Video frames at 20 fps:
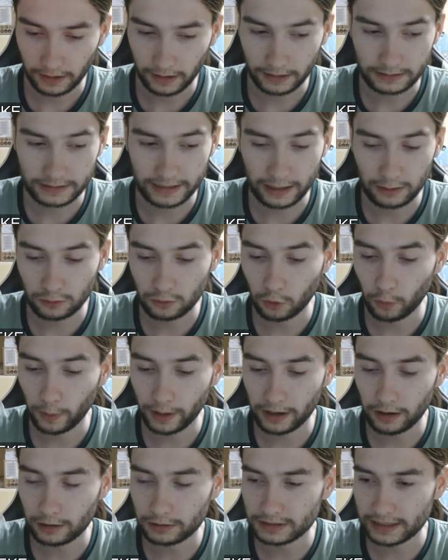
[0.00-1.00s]
There you go,
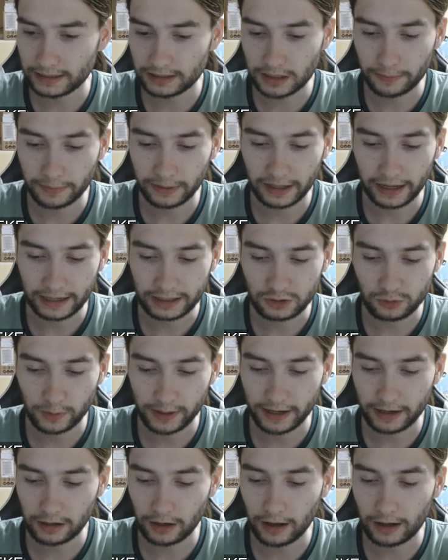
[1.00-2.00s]
we're all set up, guys. We
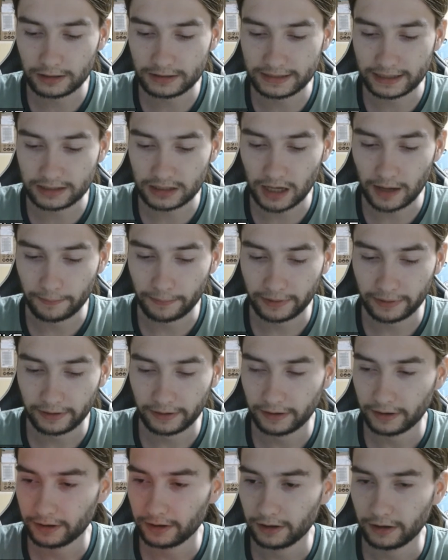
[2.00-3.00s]
are all set up.
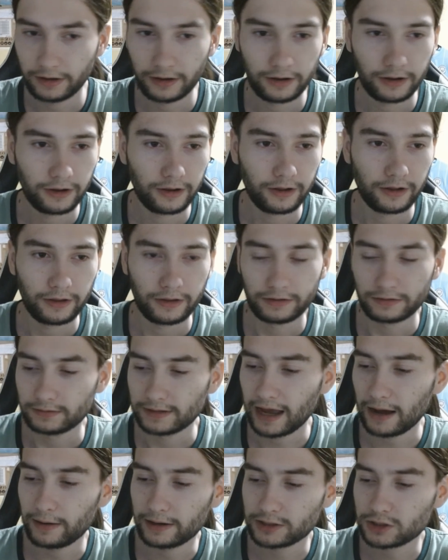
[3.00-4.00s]

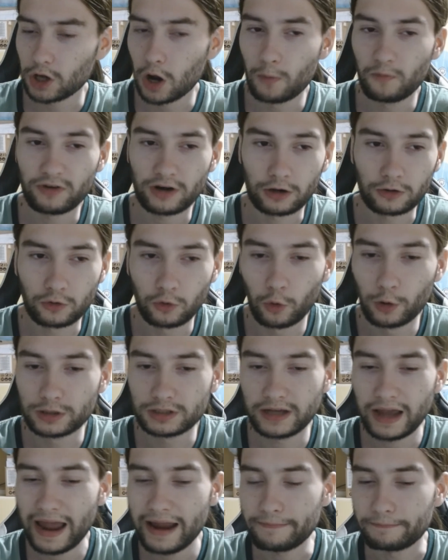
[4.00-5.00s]
Now let's hope for a good
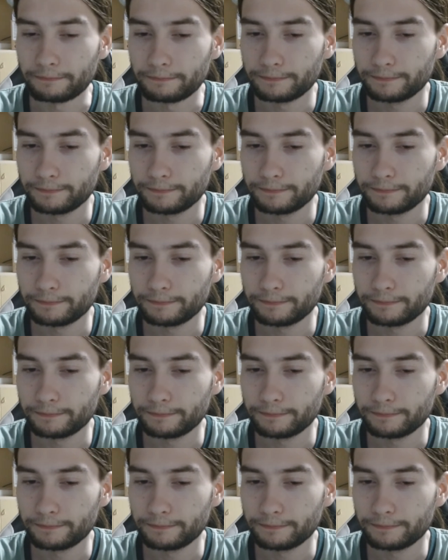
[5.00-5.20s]
game.